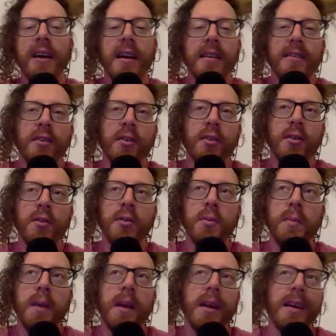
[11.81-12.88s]
aren't too
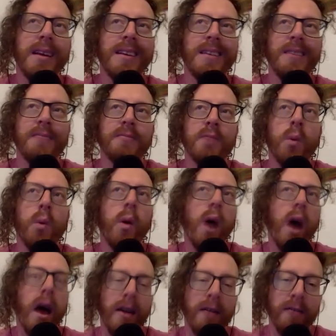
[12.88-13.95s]
many
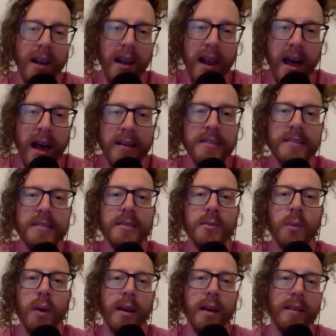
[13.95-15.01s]
quiet and relaxed
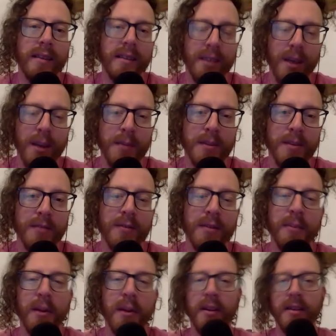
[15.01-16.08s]
weeks in terms of
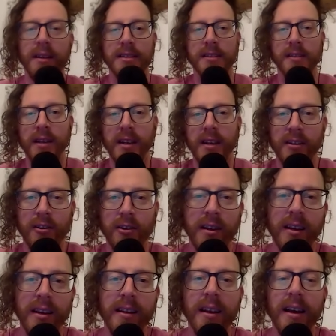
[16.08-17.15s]
the politics of Indian
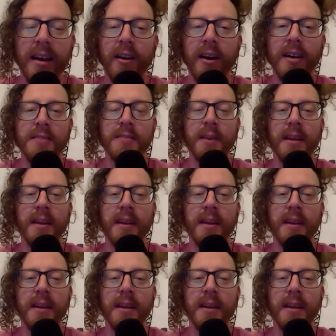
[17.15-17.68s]
cricket, Nagraj,